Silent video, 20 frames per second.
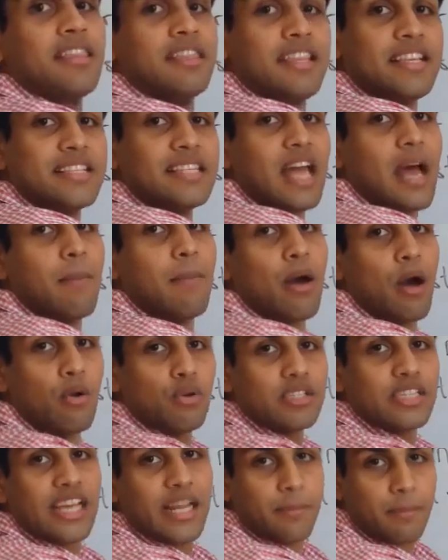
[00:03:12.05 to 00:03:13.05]
this
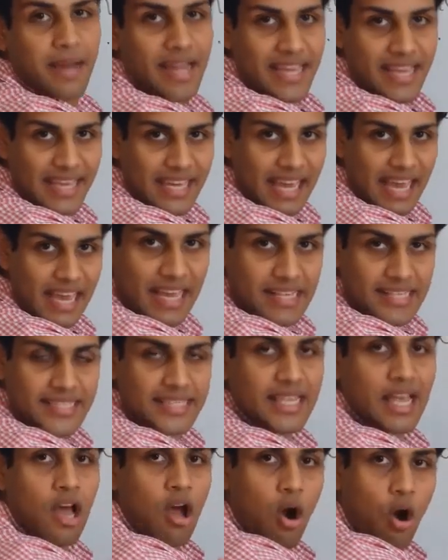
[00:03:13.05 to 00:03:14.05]
amount in my
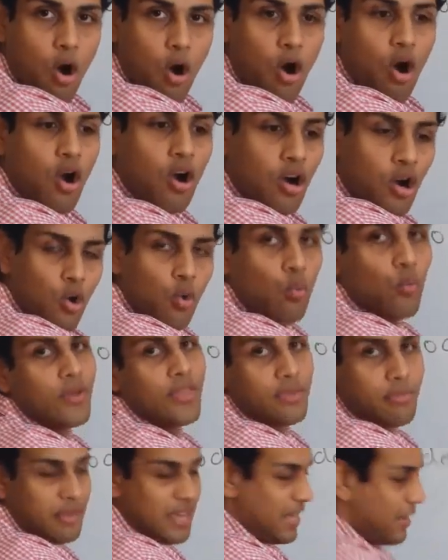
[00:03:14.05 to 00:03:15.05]
case or
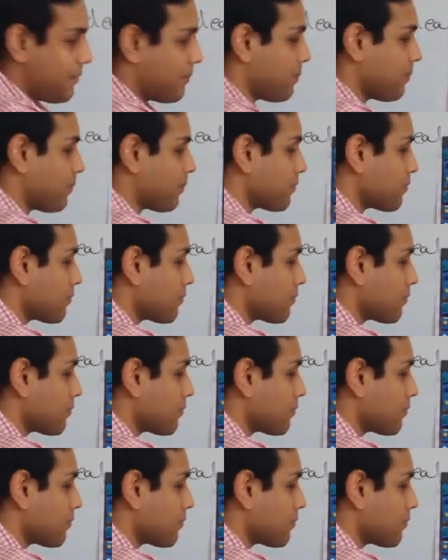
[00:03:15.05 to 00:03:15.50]
with me.